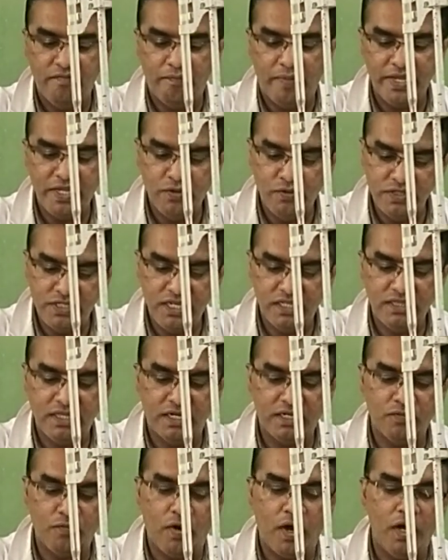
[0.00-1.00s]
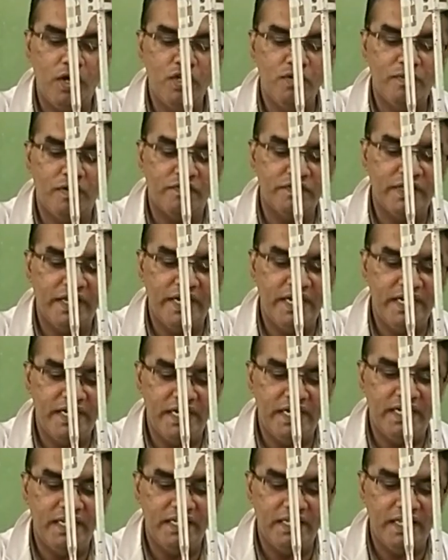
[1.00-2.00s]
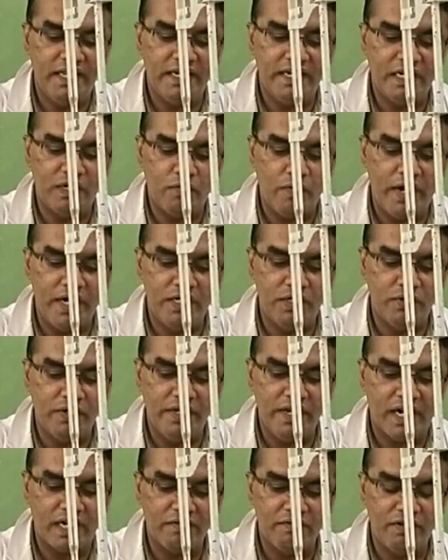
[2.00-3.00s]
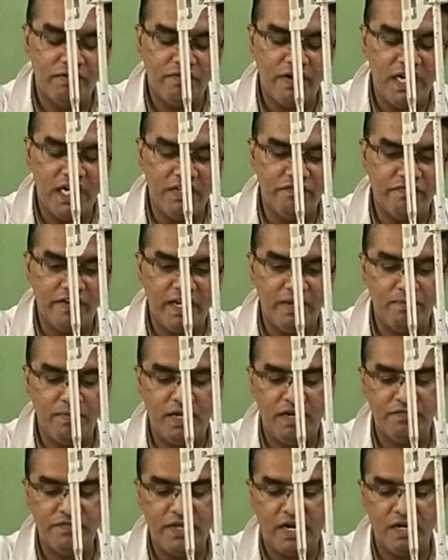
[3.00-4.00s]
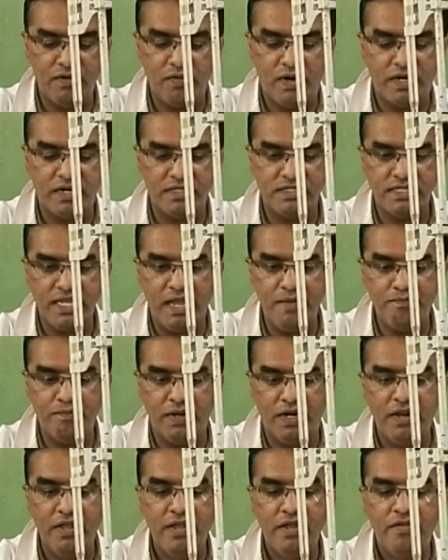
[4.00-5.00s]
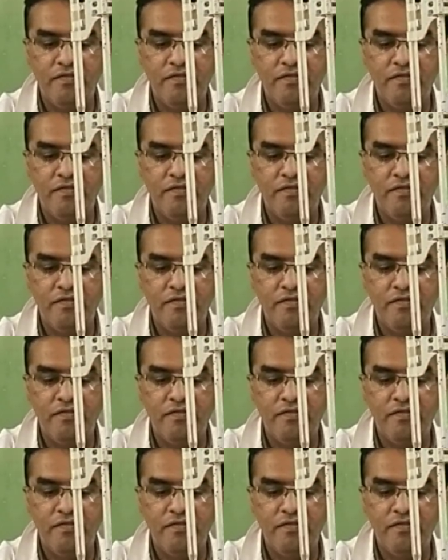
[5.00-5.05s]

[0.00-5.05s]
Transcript: by using that volume of the EDTA required to react with 25 ml of the hard water sample,